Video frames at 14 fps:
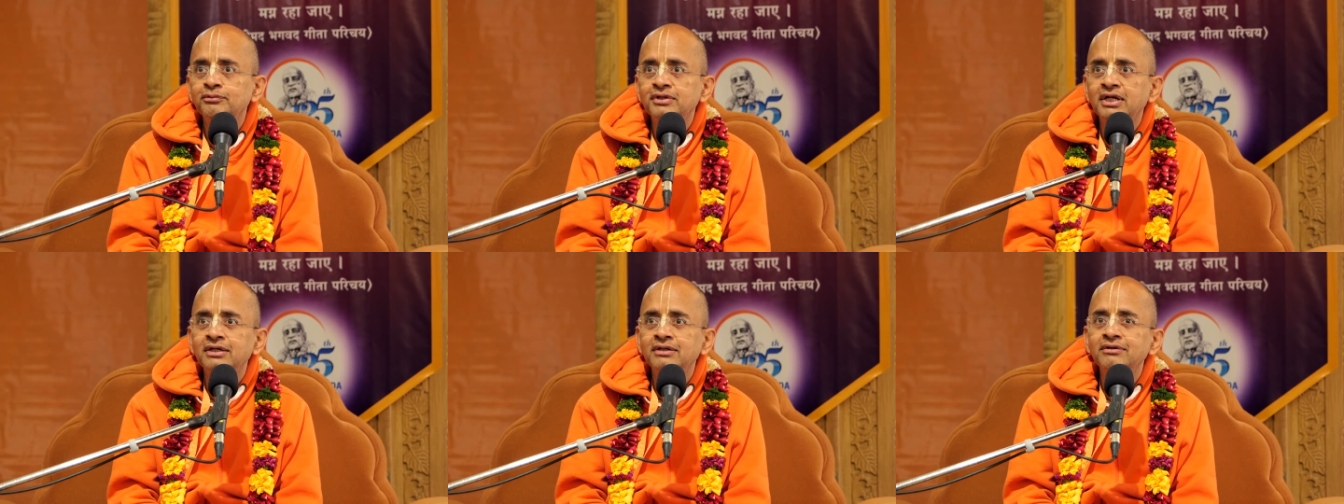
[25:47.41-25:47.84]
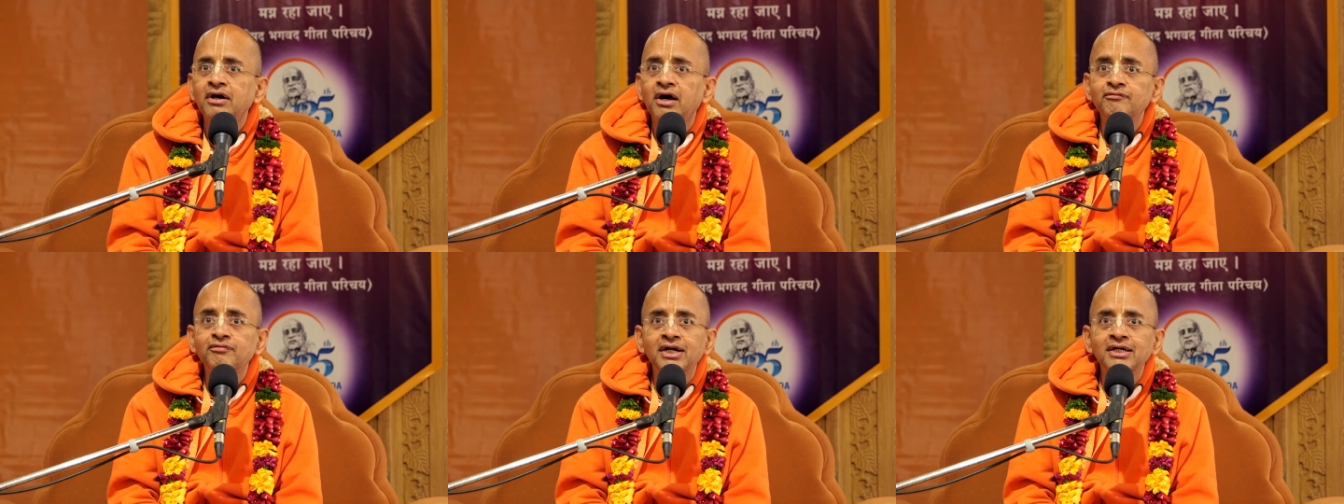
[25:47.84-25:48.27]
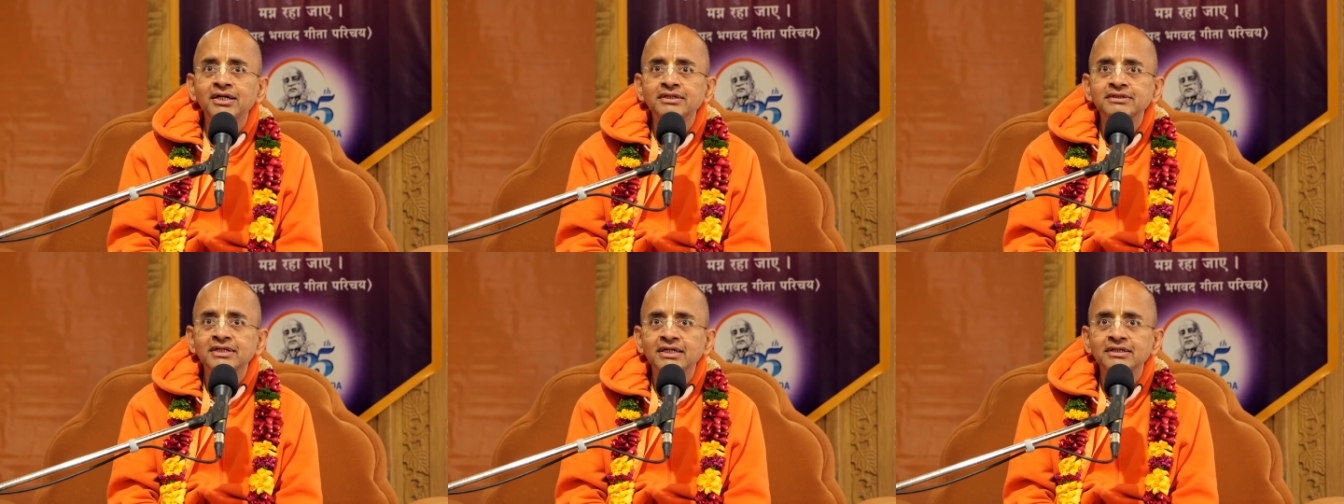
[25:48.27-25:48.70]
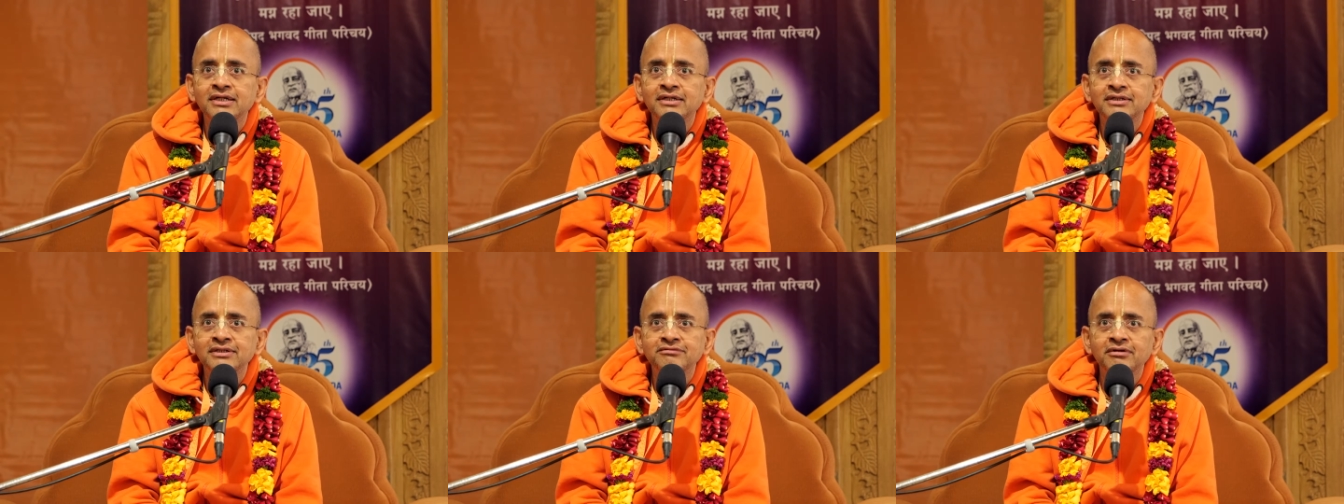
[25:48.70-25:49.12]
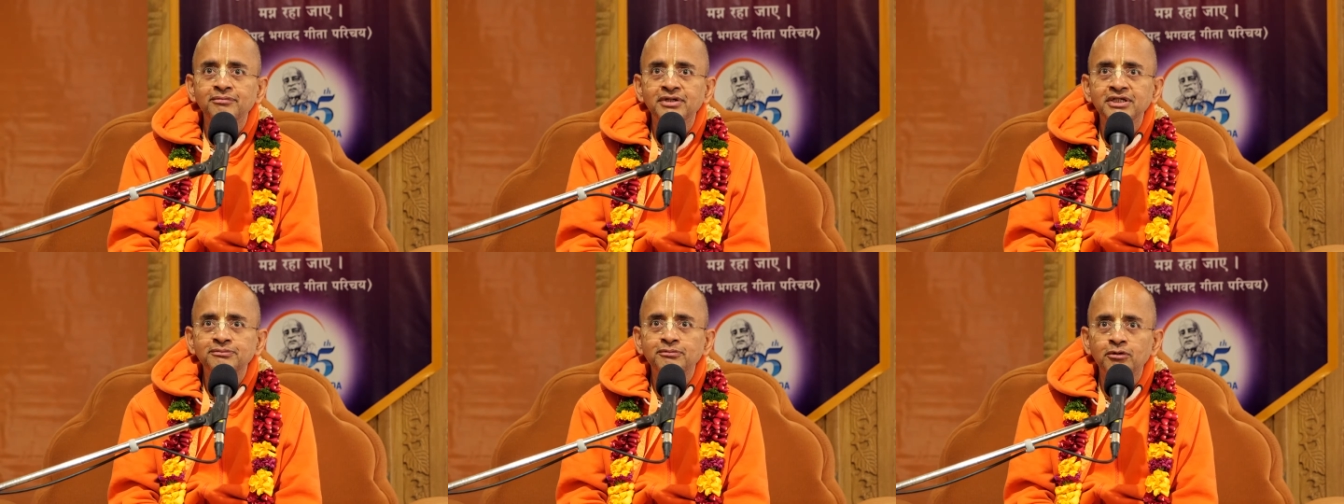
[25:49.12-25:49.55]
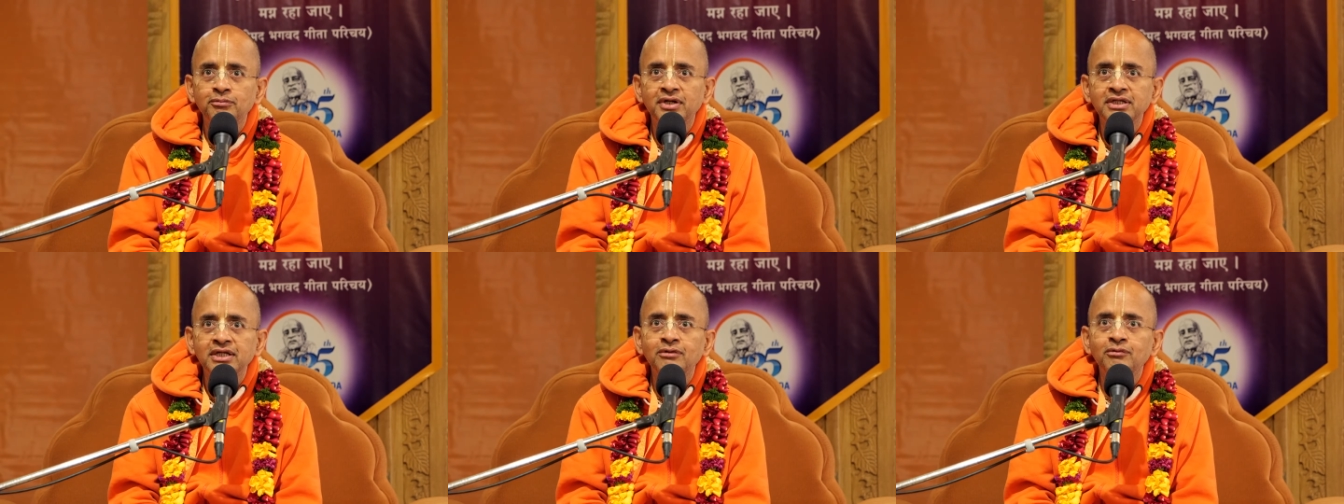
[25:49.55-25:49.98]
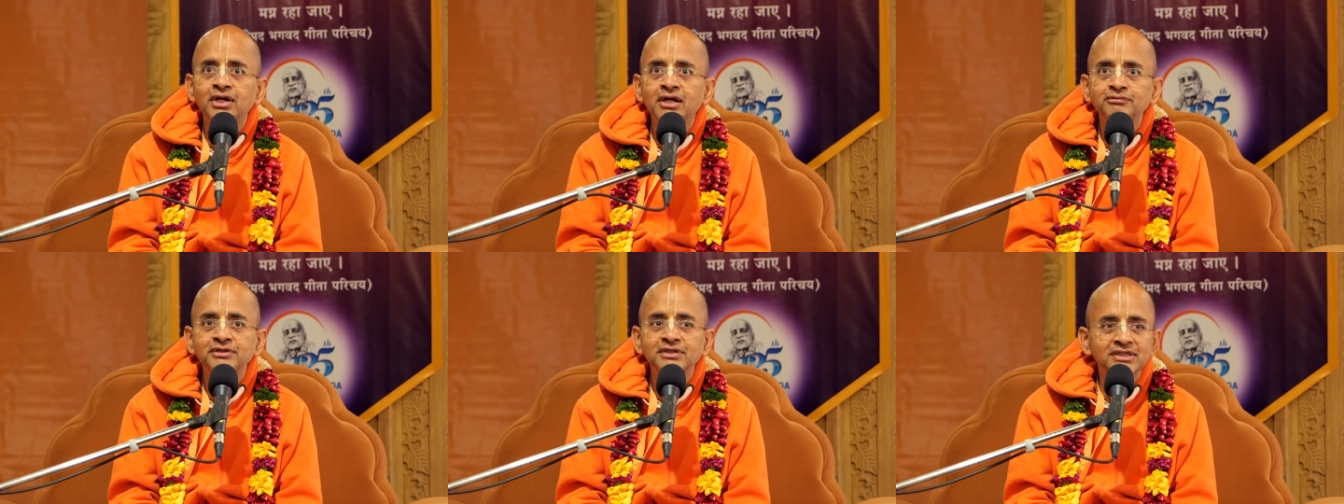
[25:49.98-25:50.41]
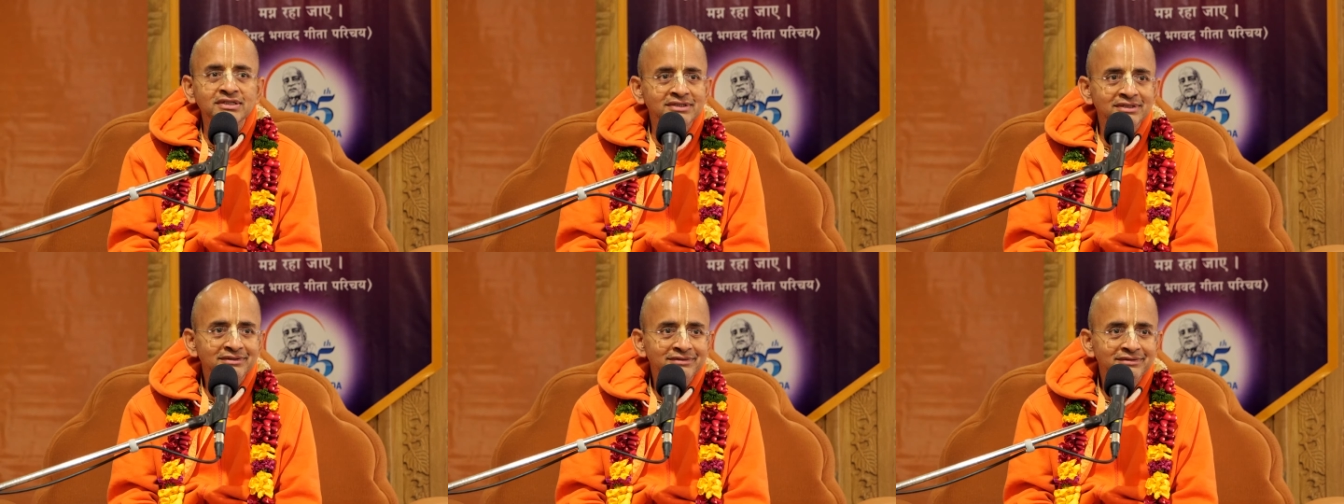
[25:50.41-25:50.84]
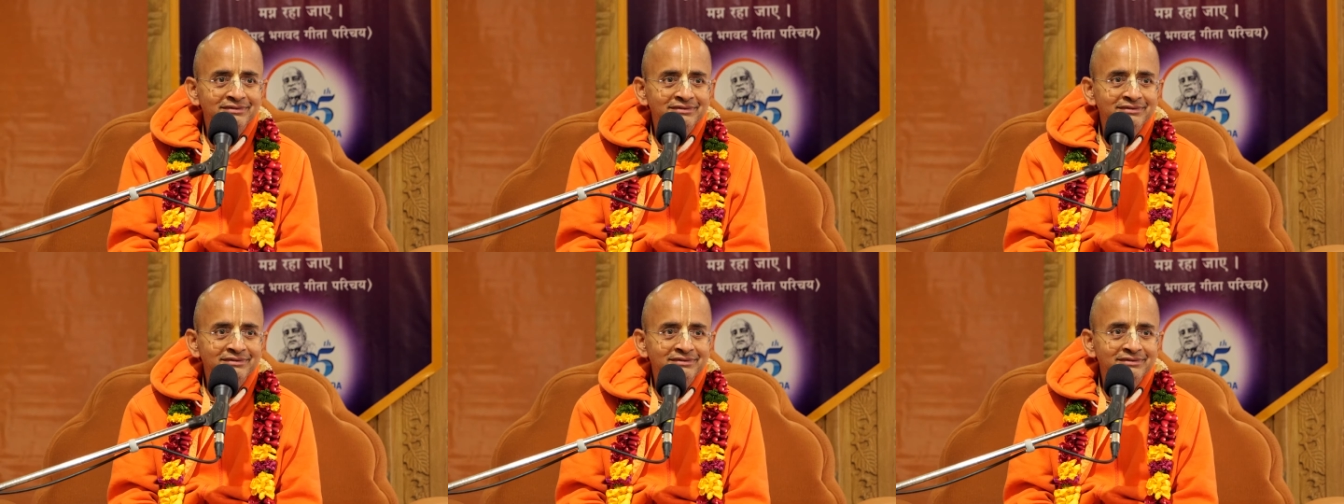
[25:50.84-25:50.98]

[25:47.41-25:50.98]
you can confidently say that this will please Prabhupada. And one of it is